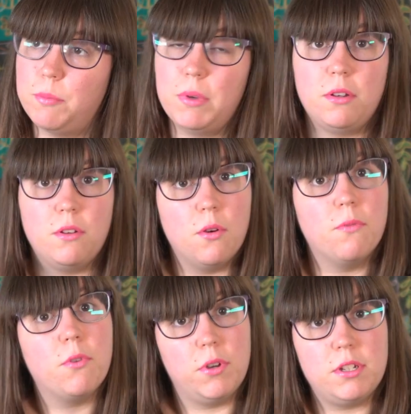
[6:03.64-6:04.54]
women go
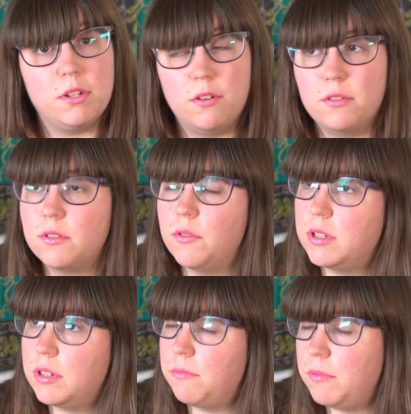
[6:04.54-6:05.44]
for each other. So
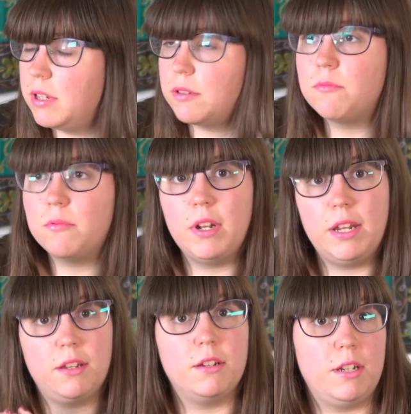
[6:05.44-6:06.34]
it's a
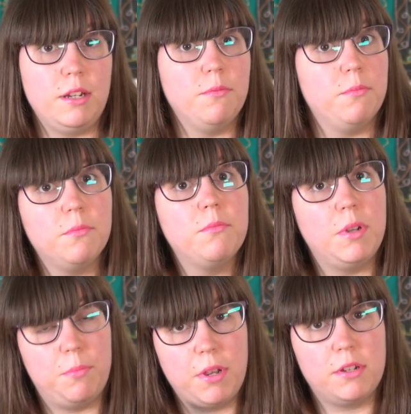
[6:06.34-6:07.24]
really touching
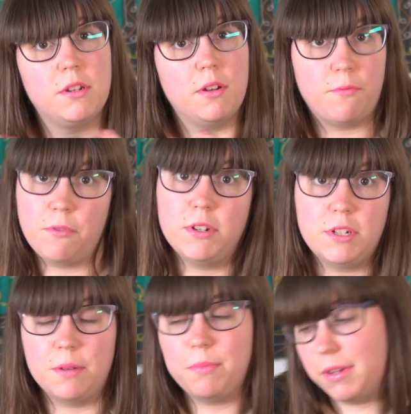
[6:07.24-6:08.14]
depiction of
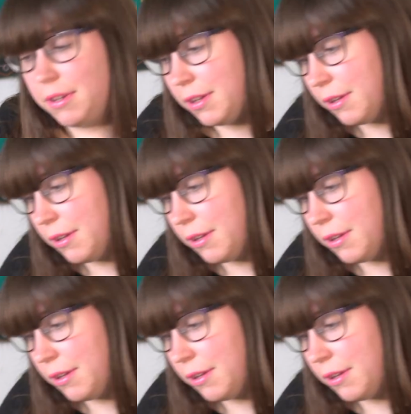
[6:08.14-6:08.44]
friendship.